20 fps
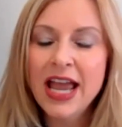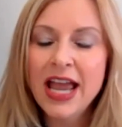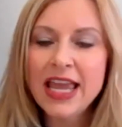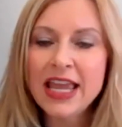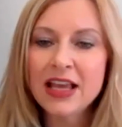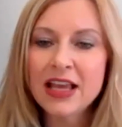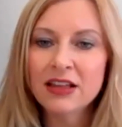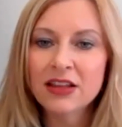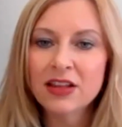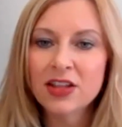
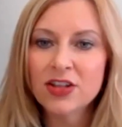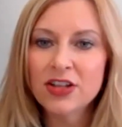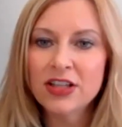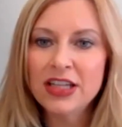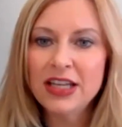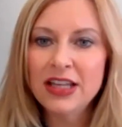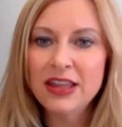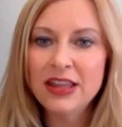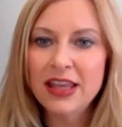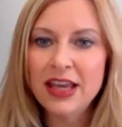and
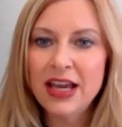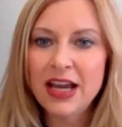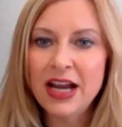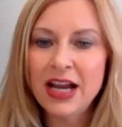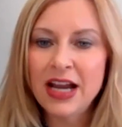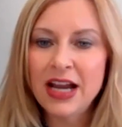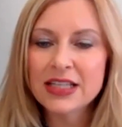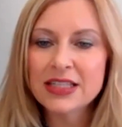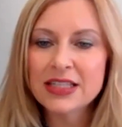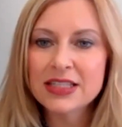learning
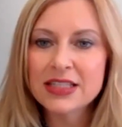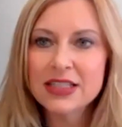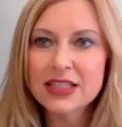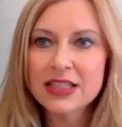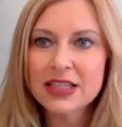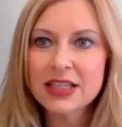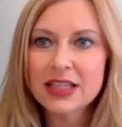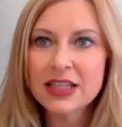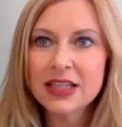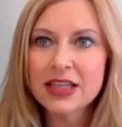that
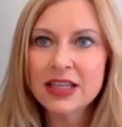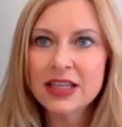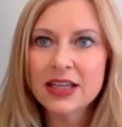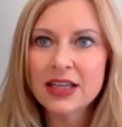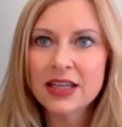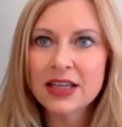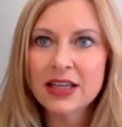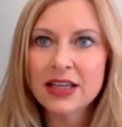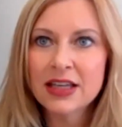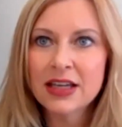
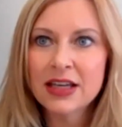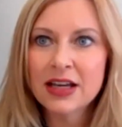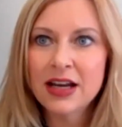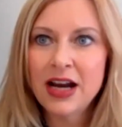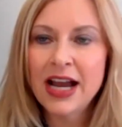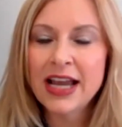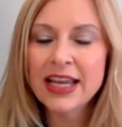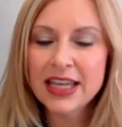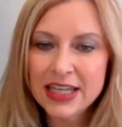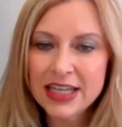
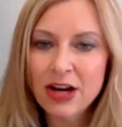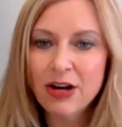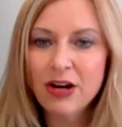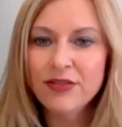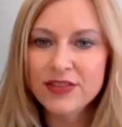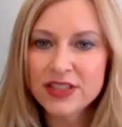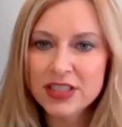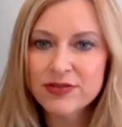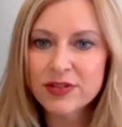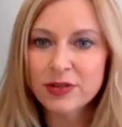I can now have
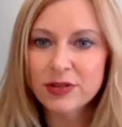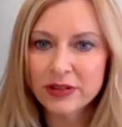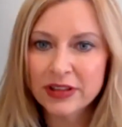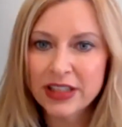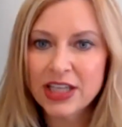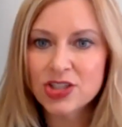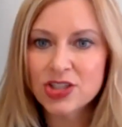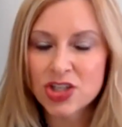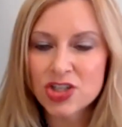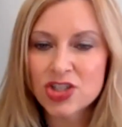a different
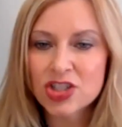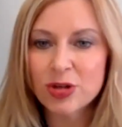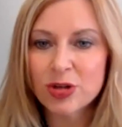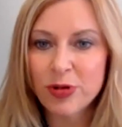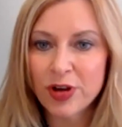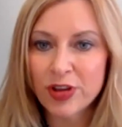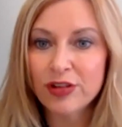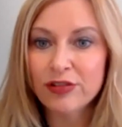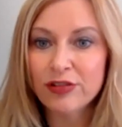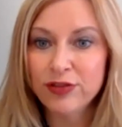relationship
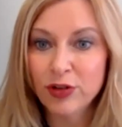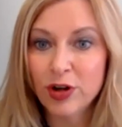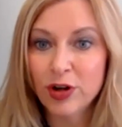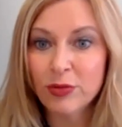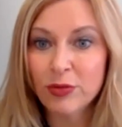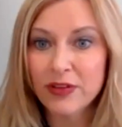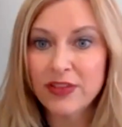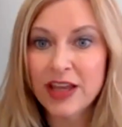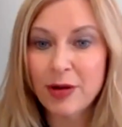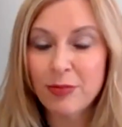on the floor
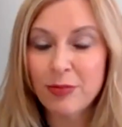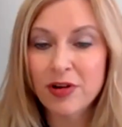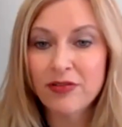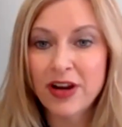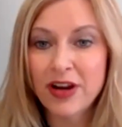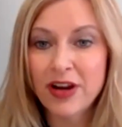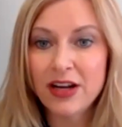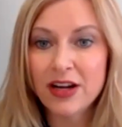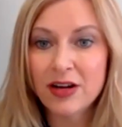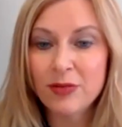with that
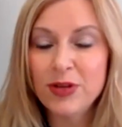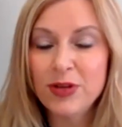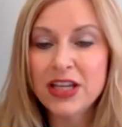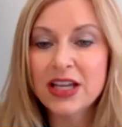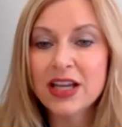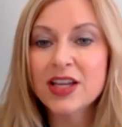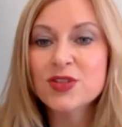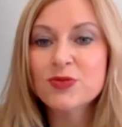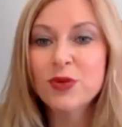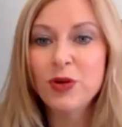provider
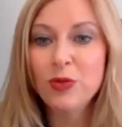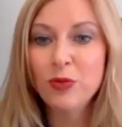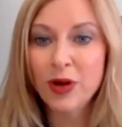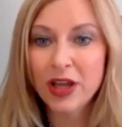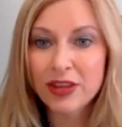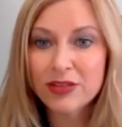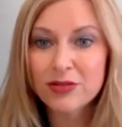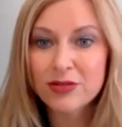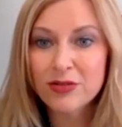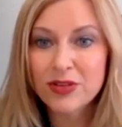because we
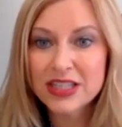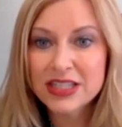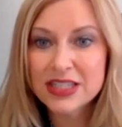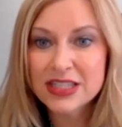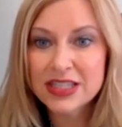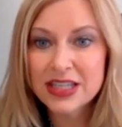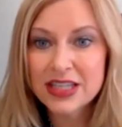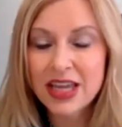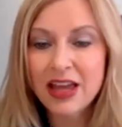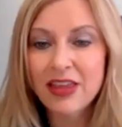went through this
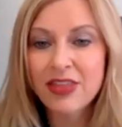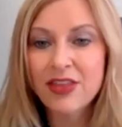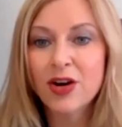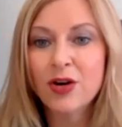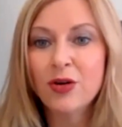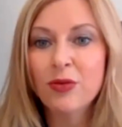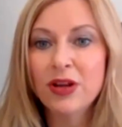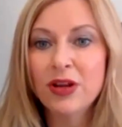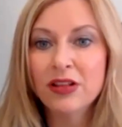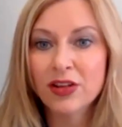
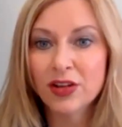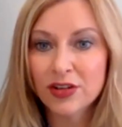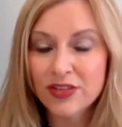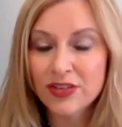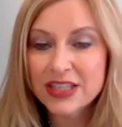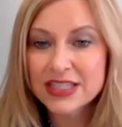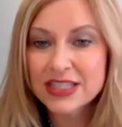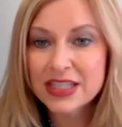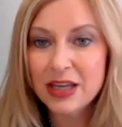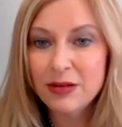together. We learned
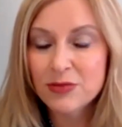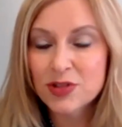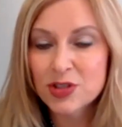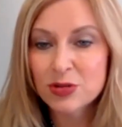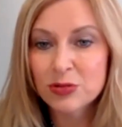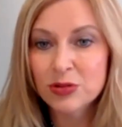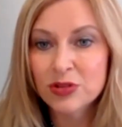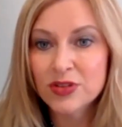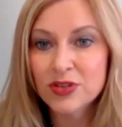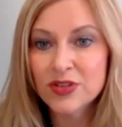the same
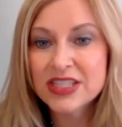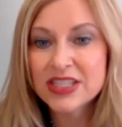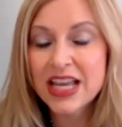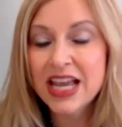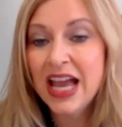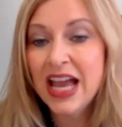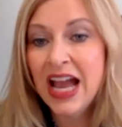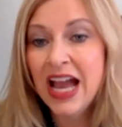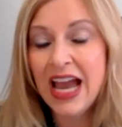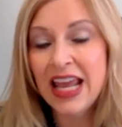tools,
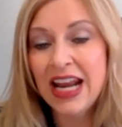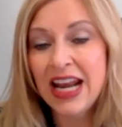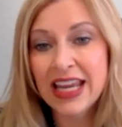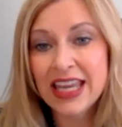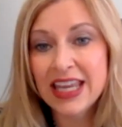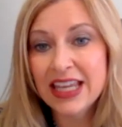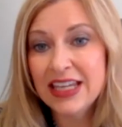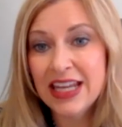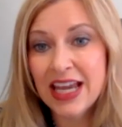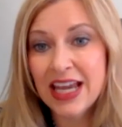and I
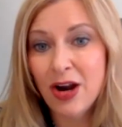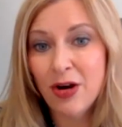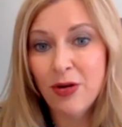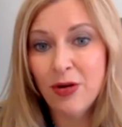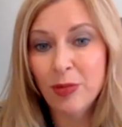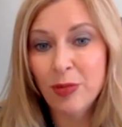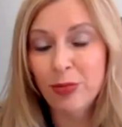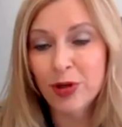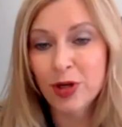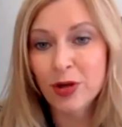can now
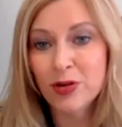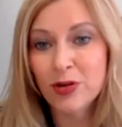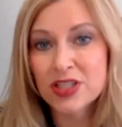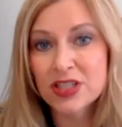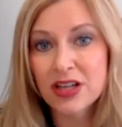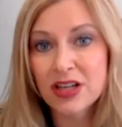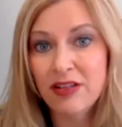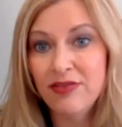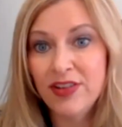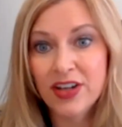approach
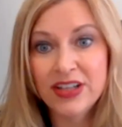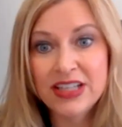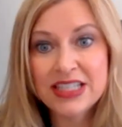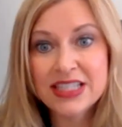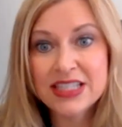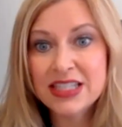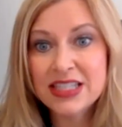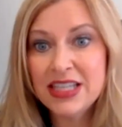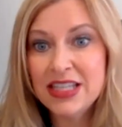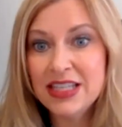a very
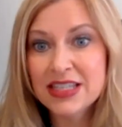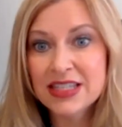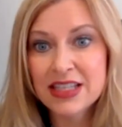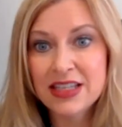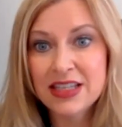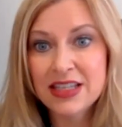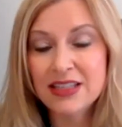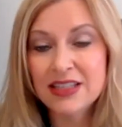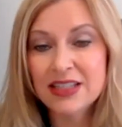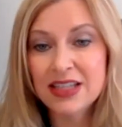
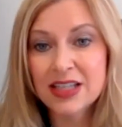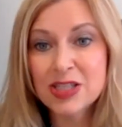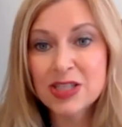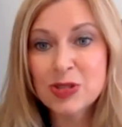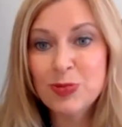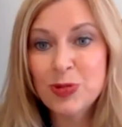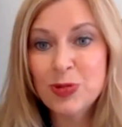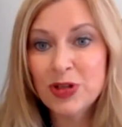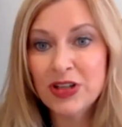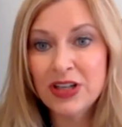seasoned,
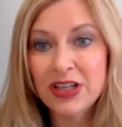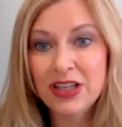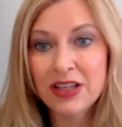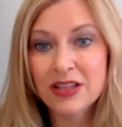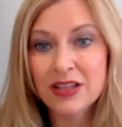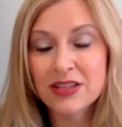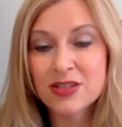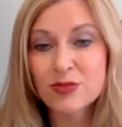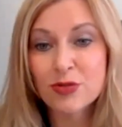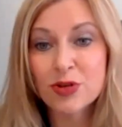
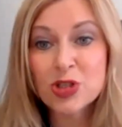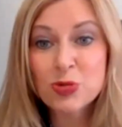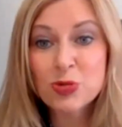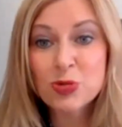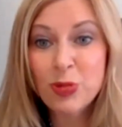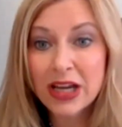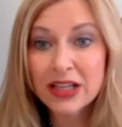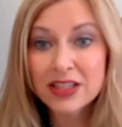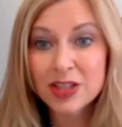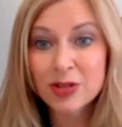experienced,
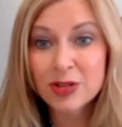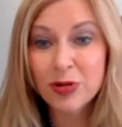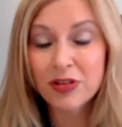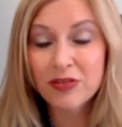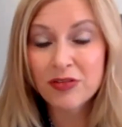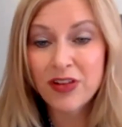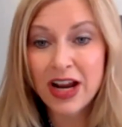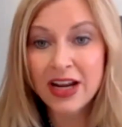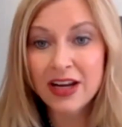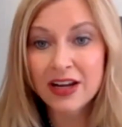respected
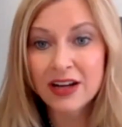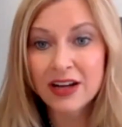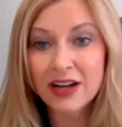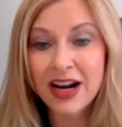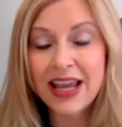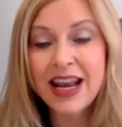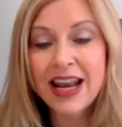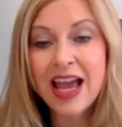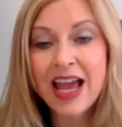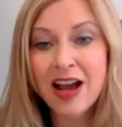provider
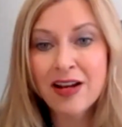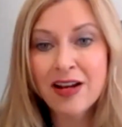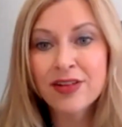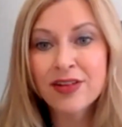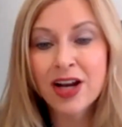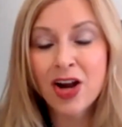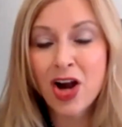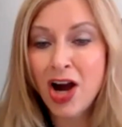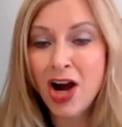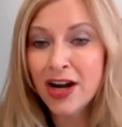and have
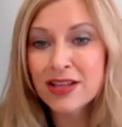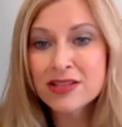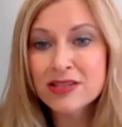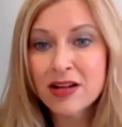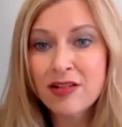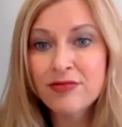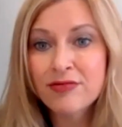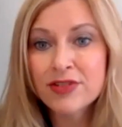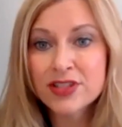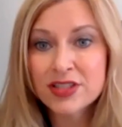an honest
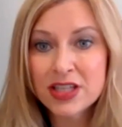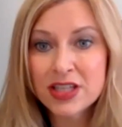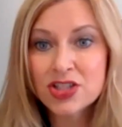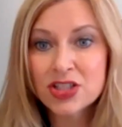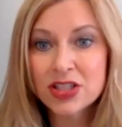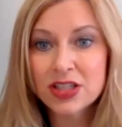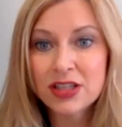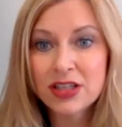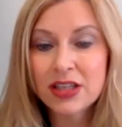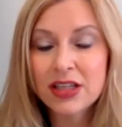
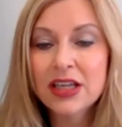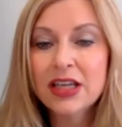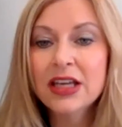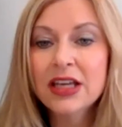conversation